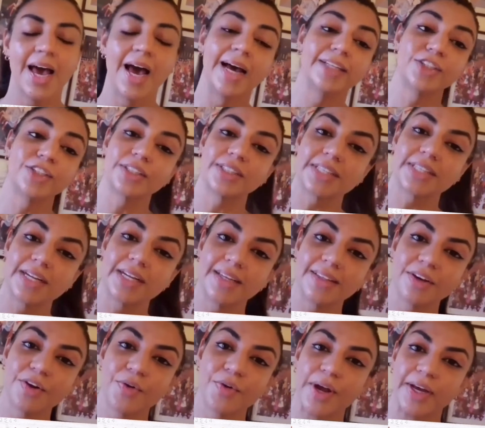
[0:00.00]
And just like
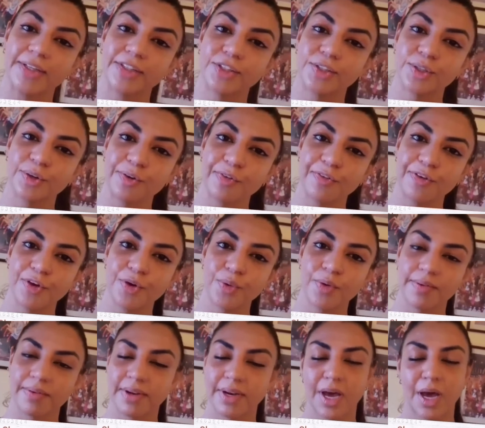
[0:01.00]
the rest of you,
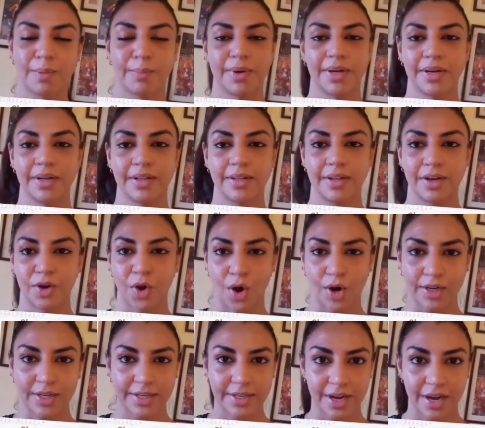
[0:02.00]
even I'm under the
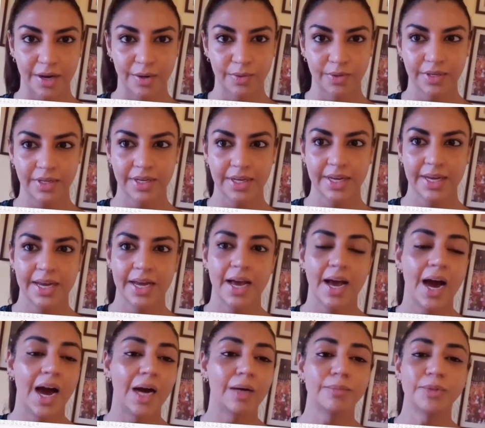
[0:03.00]
lockdown.
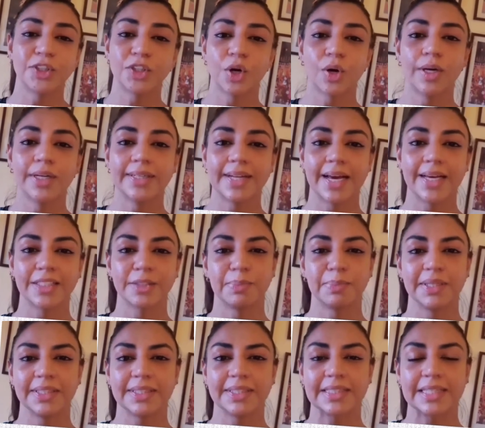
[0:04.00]
I'm sure it has
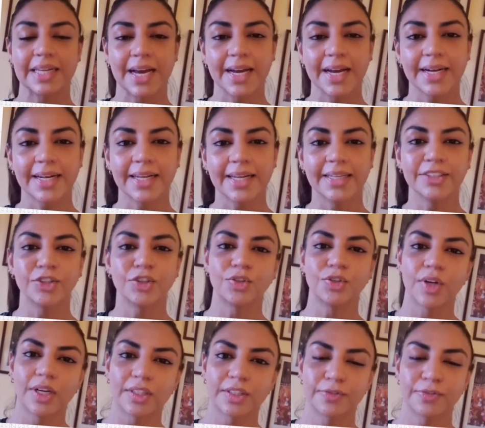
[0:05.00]
been slightly
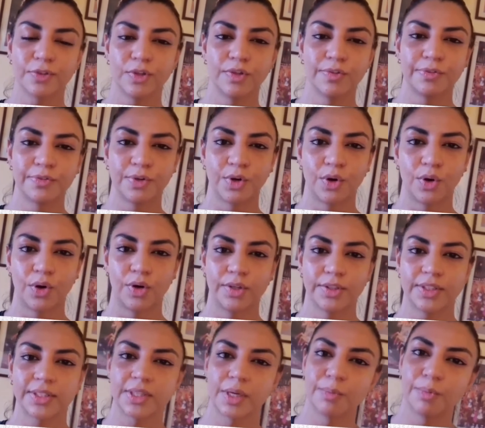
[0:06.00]
stressful
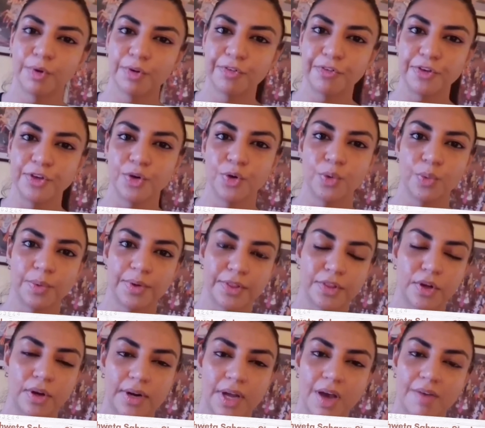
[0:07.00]
for some of you
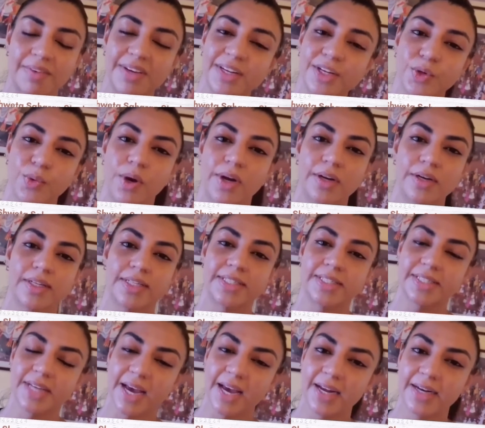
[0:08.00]
with not having to
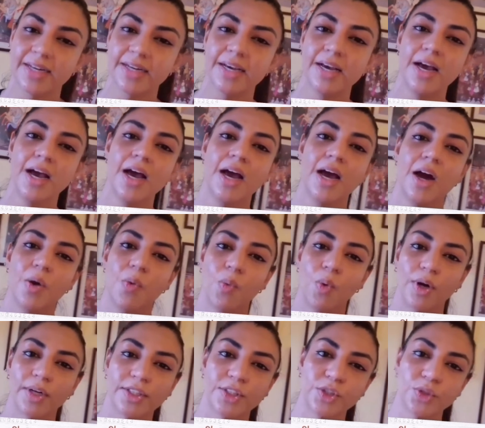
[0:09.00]
understand
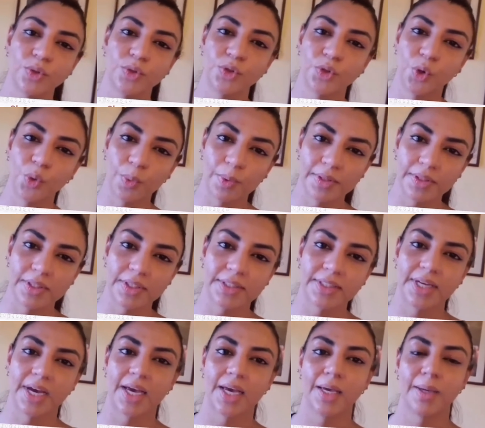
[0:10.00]
what to do with the
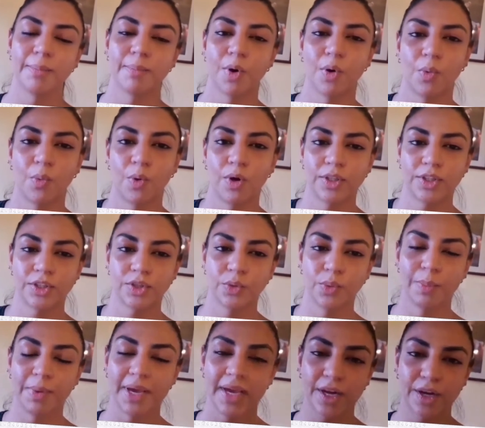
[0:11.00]
time or what
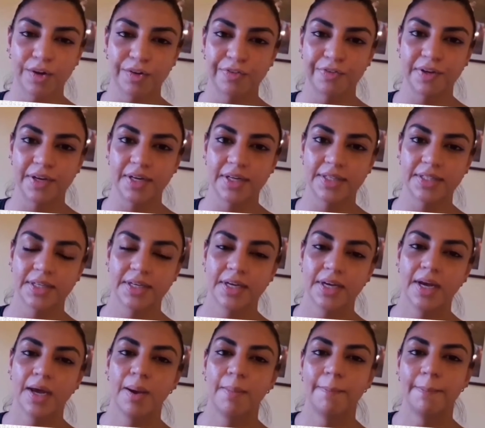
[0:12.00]
to make of it.
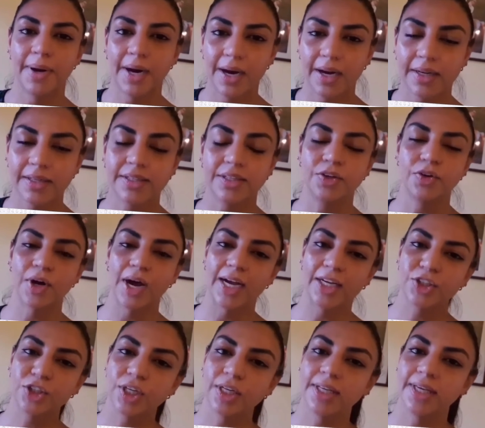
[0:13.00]
But
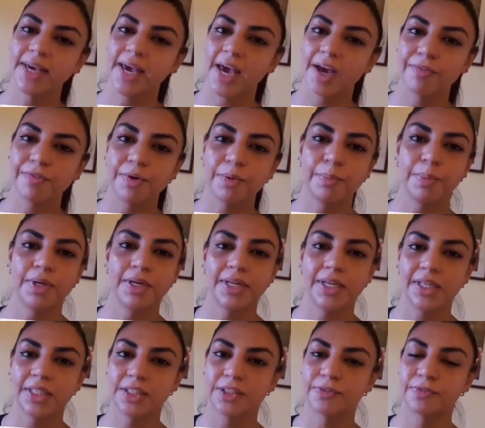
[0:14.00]
gradually
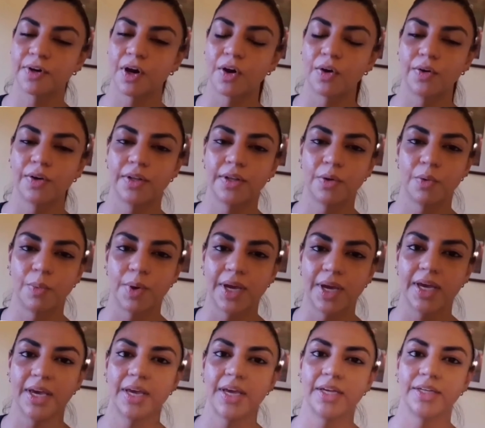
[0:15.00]
everybody's found the
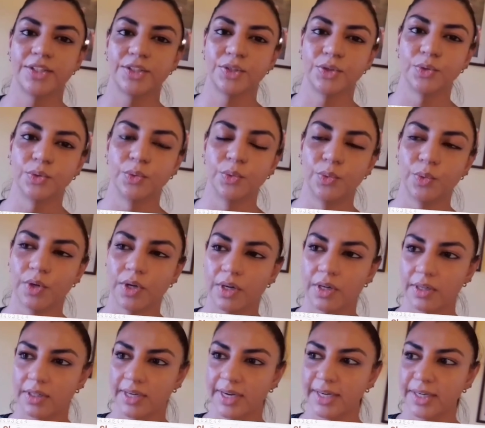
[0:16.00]
way
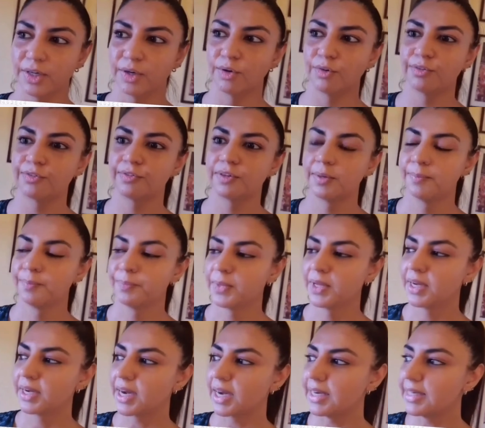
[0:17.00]
to kind of
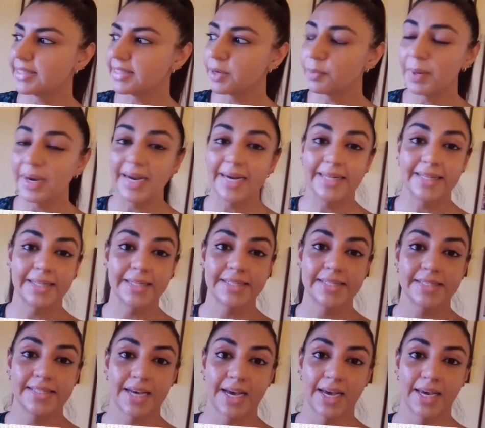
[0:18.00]
cultivate
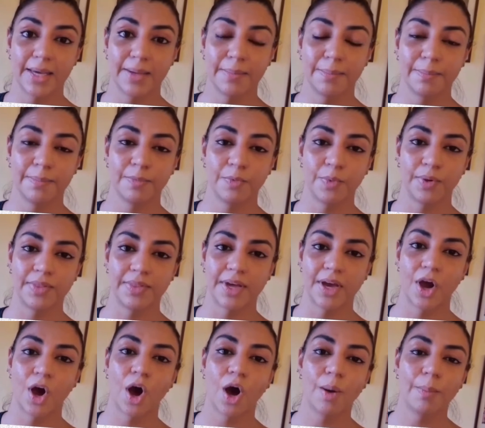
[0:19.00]
this time with
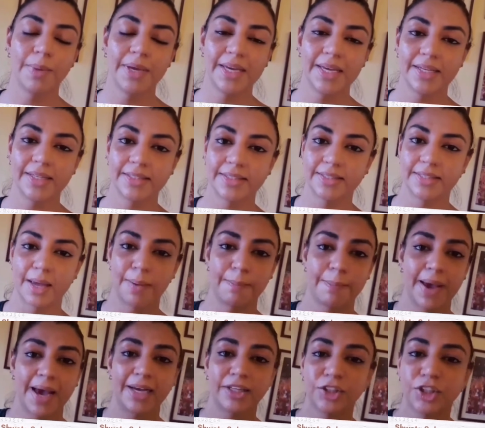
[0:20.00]
their hobbies, their
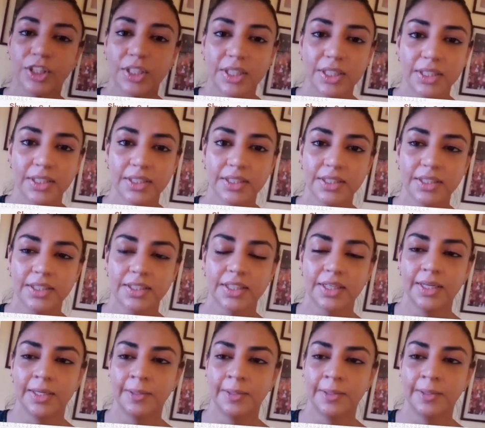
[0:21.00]
passions.